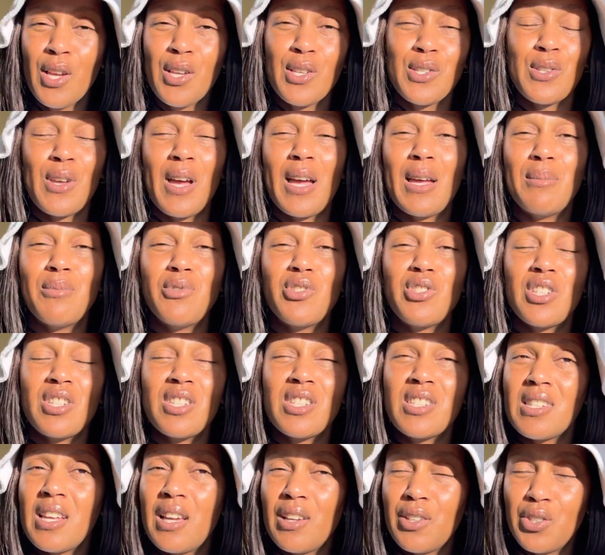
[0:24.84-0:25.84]
So I'm
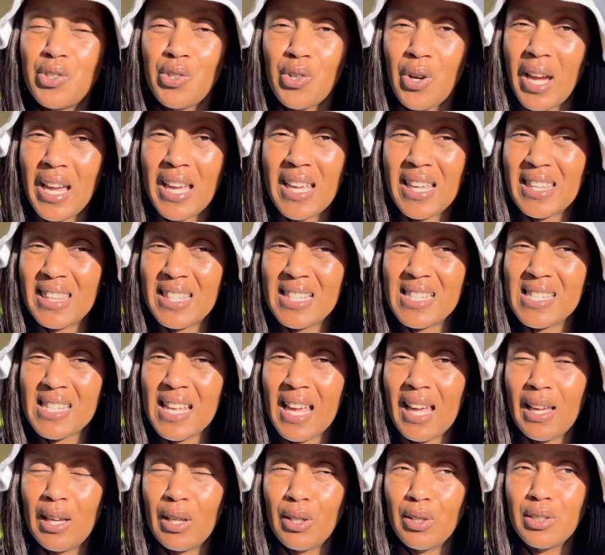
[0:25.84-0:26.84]
just trying this
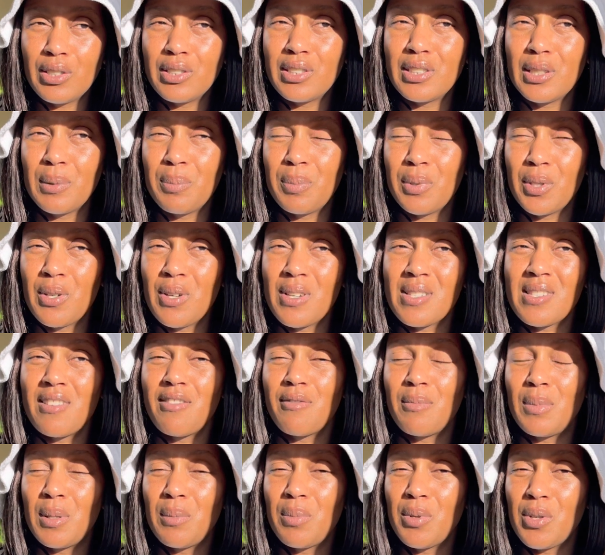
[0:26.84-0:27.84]
out because
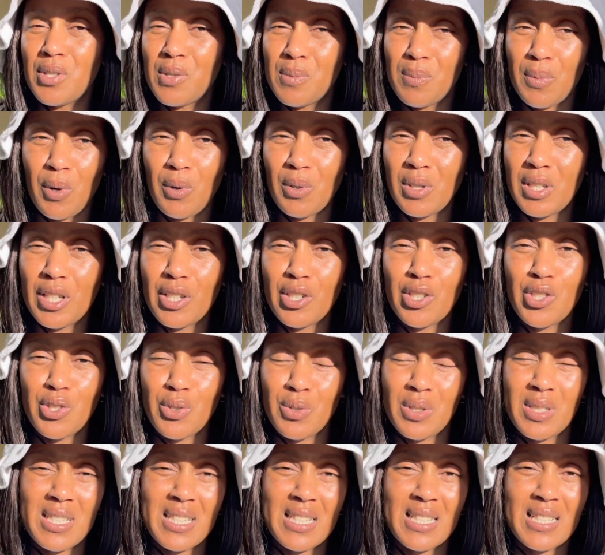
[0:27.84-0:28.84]
I've been postponing
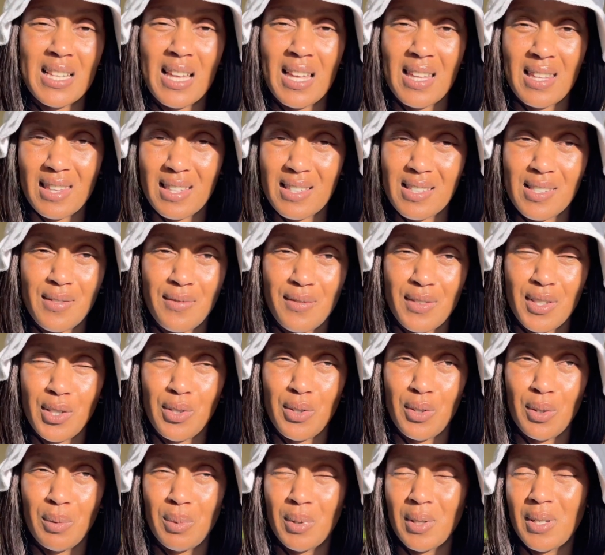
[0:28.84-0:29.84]
shooting this
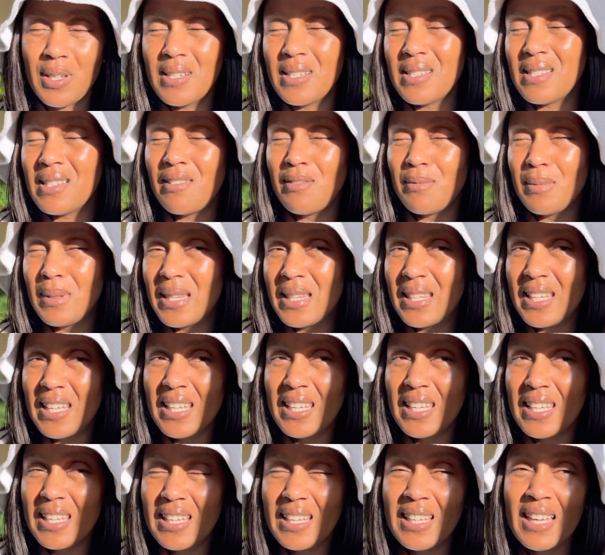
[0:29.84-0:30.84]
video because I've been
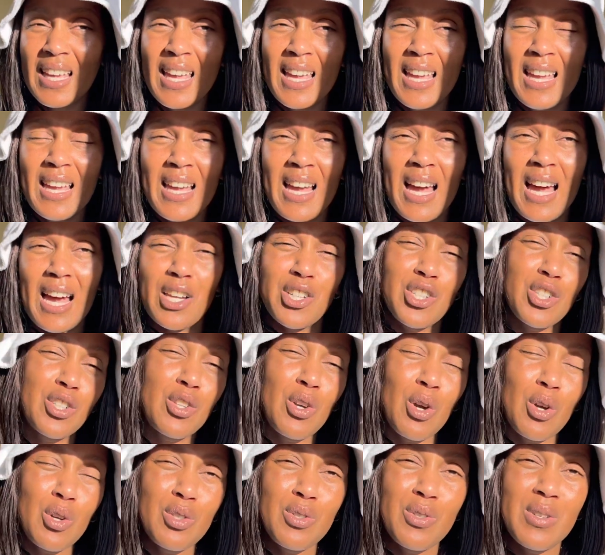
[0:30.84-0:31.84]
thinking I should
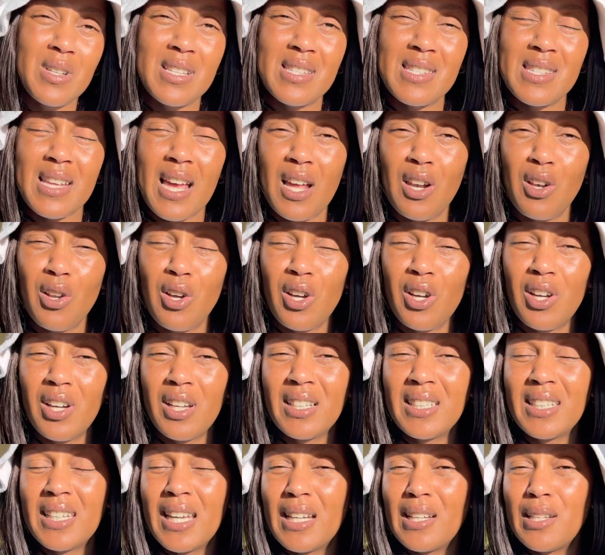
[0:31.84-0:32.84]
go to a
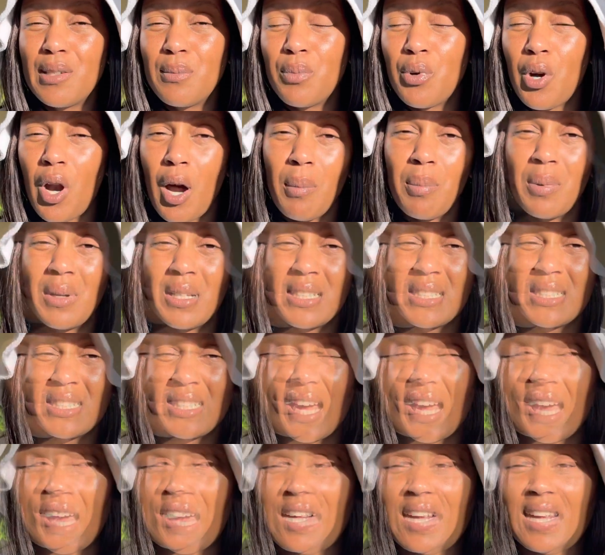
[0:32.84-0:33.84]
salon, get it properly
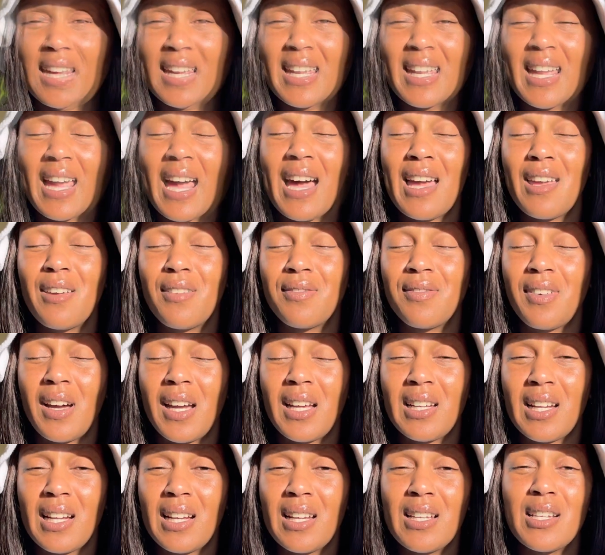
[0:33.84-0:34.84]
done. I
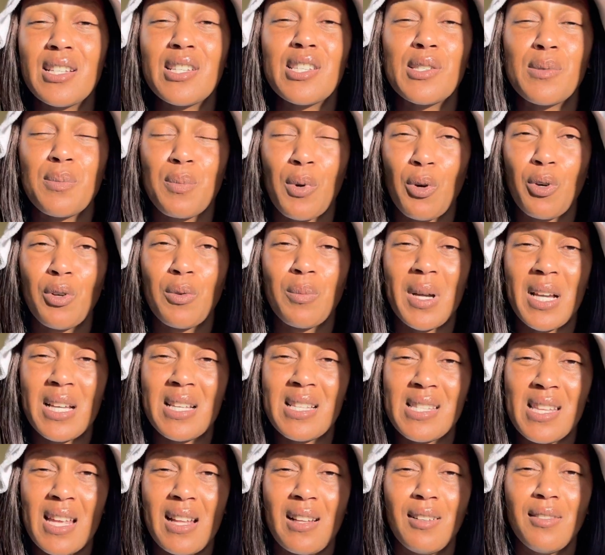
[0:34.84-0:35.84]
finally spoke
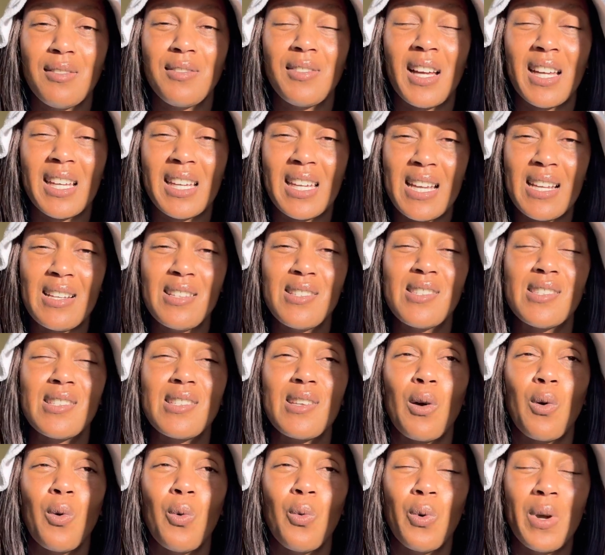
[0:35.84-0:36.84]
myself
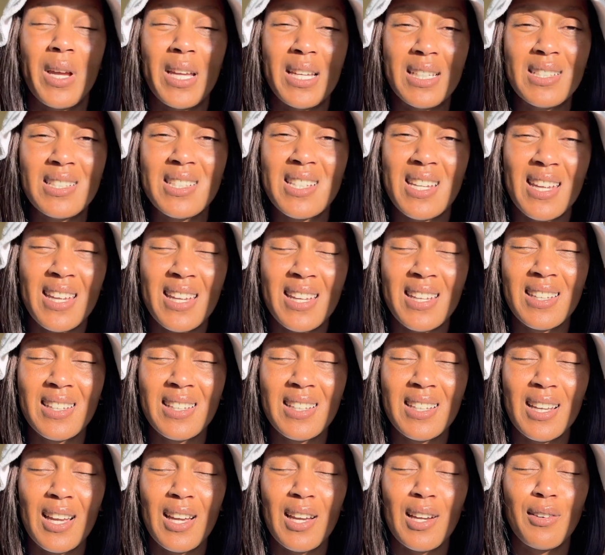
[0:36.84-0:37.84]
against
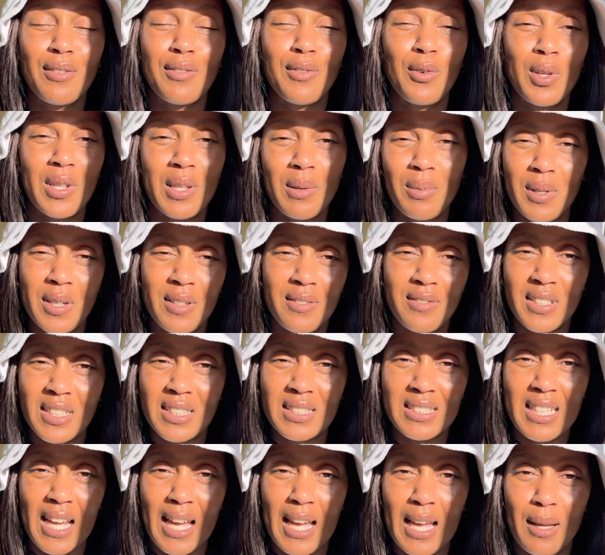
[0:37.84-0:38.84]
waiting for the
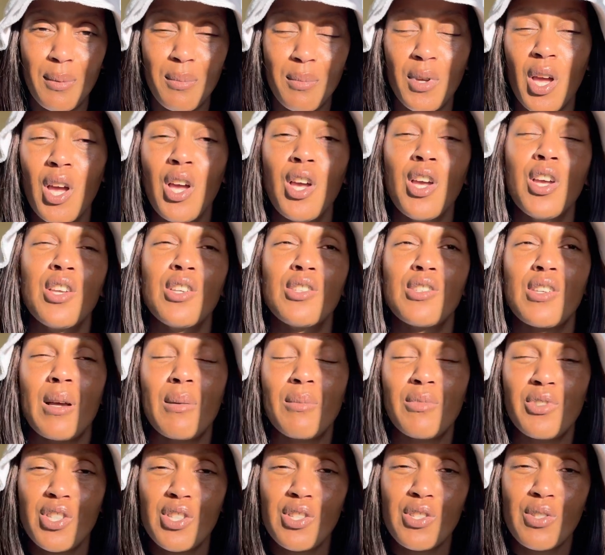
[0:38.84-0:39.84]
perfect time. So
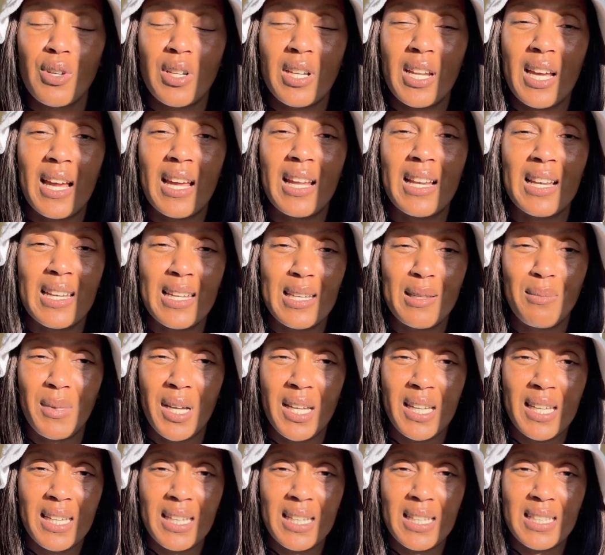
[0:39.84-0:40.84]
I'm just gonna lay
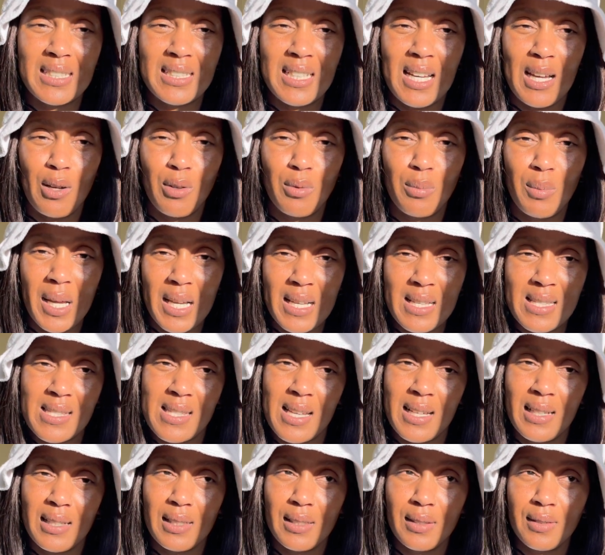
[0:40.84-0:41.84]
my hair down
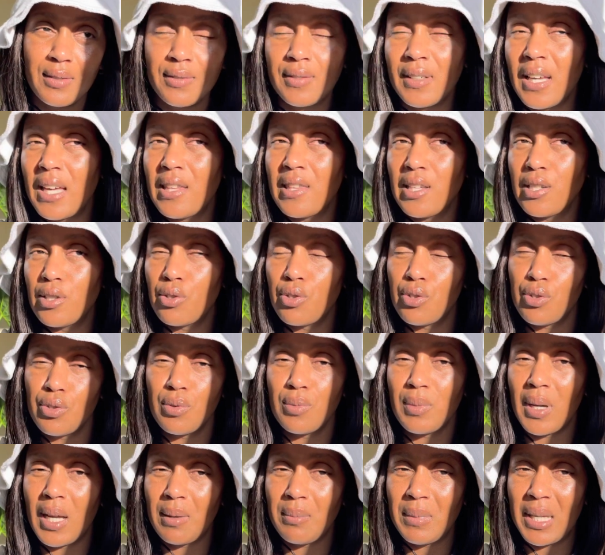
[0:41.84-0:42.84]
myself and then do
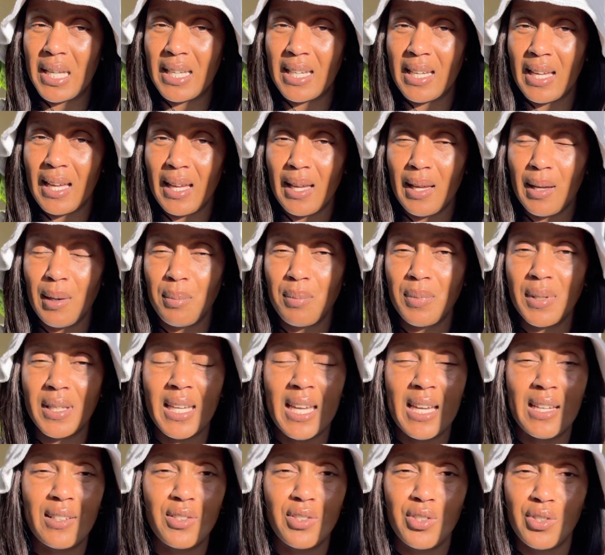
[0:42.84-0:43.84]
my makeup,
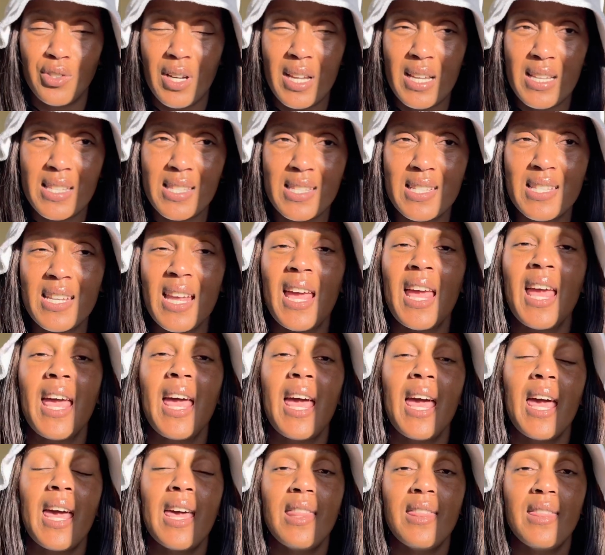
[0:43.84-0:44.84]
get dressed,
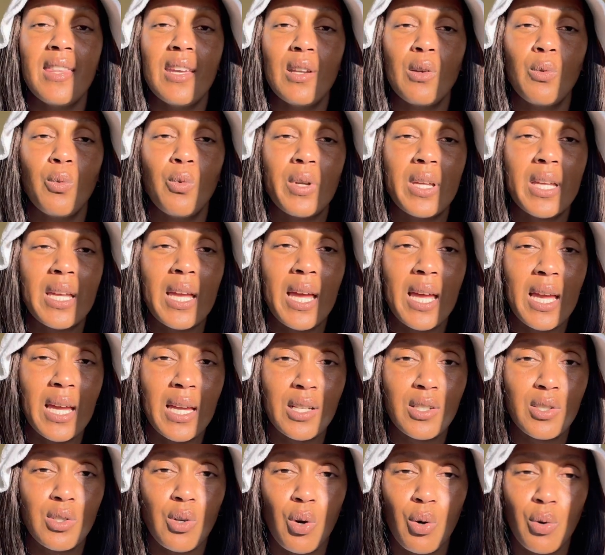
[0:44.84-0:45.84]
and then we
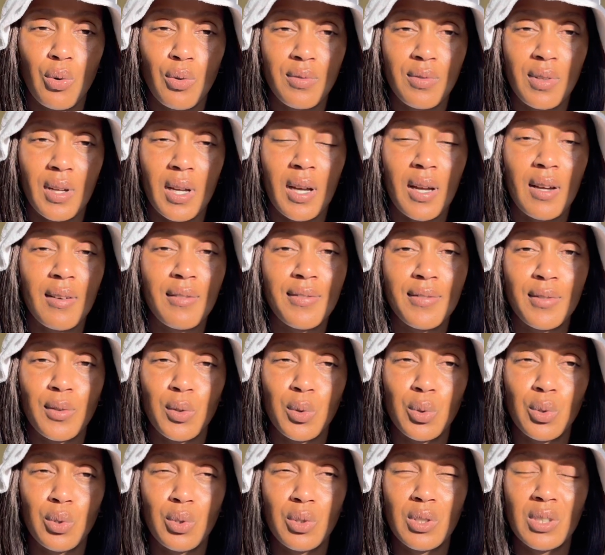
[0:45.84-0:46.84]
head over
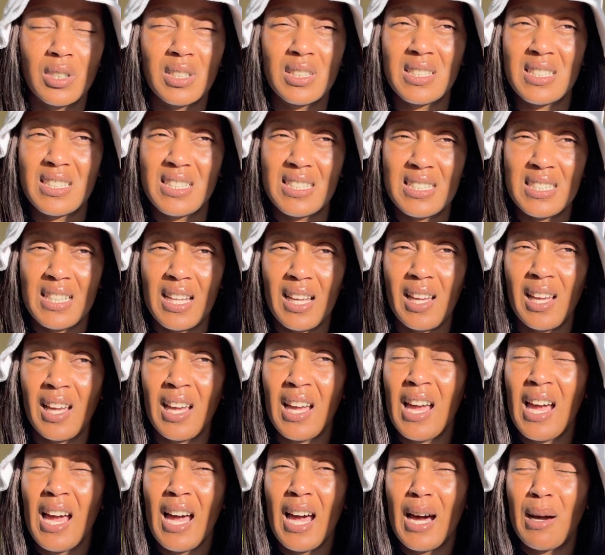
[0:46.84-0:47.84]
for dinner.
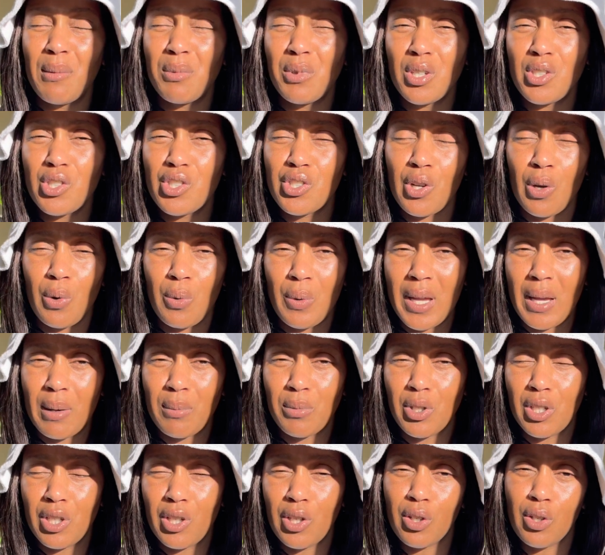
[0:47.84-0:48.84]
I'm not sure where
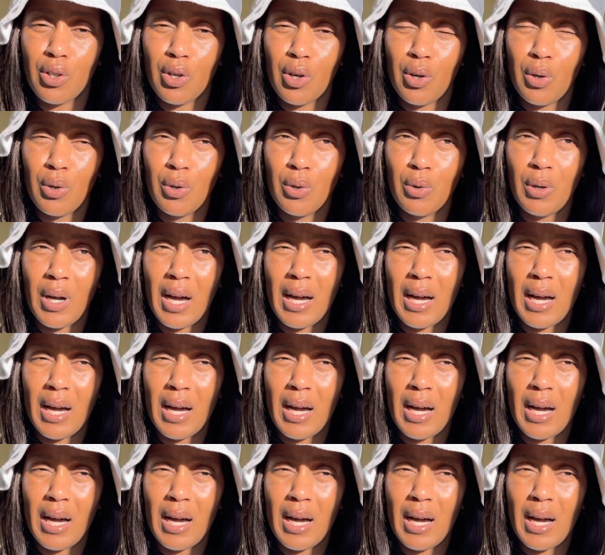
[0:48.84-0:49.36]
I'm gonna go.